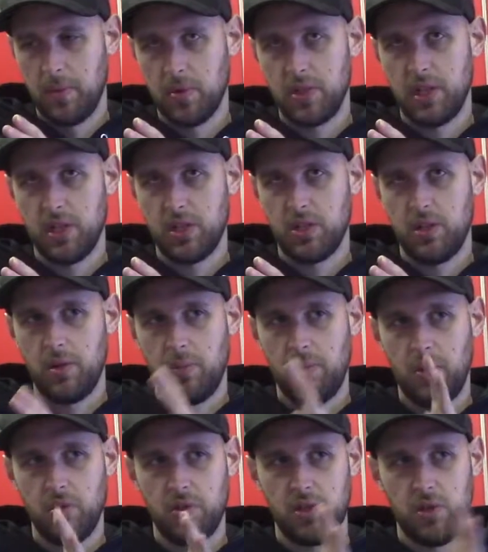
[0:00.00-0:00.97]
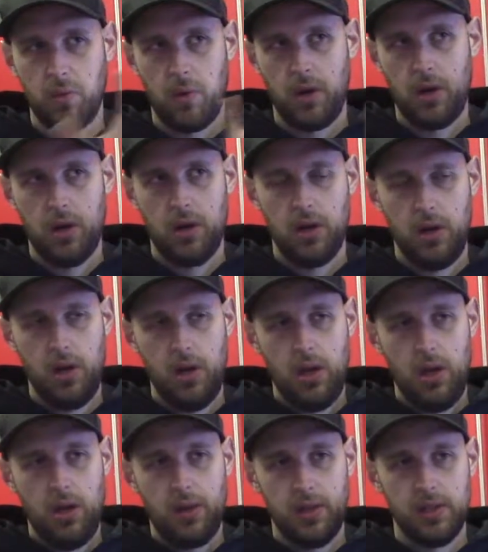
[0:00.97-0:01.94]
protection opposed to where
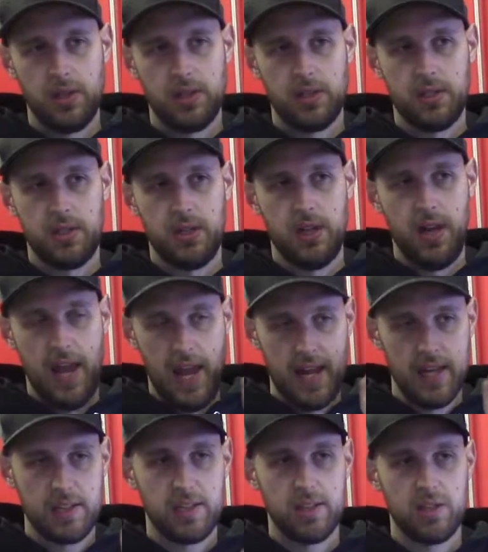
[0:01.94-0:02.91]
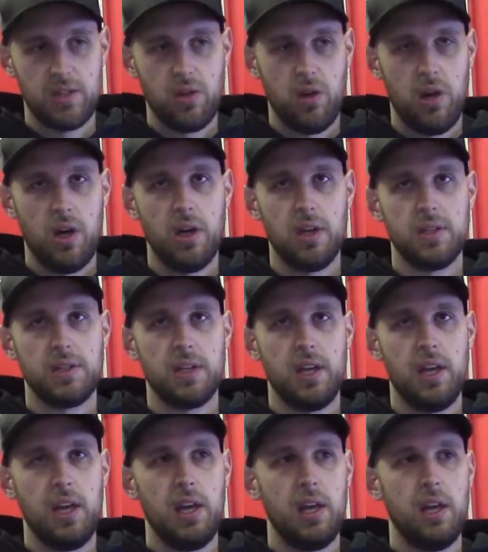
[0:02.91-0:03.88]
this enhances gloss
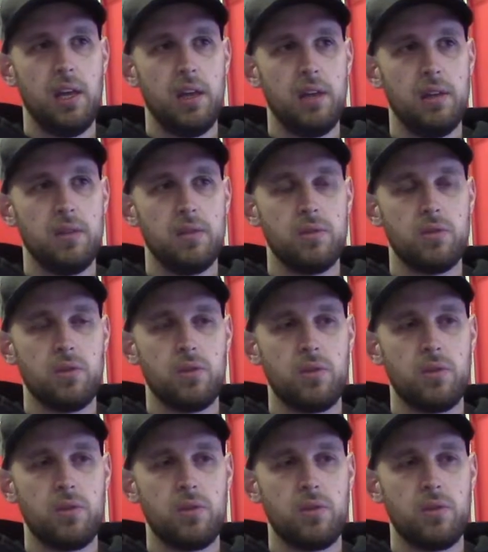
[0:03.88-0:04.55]
and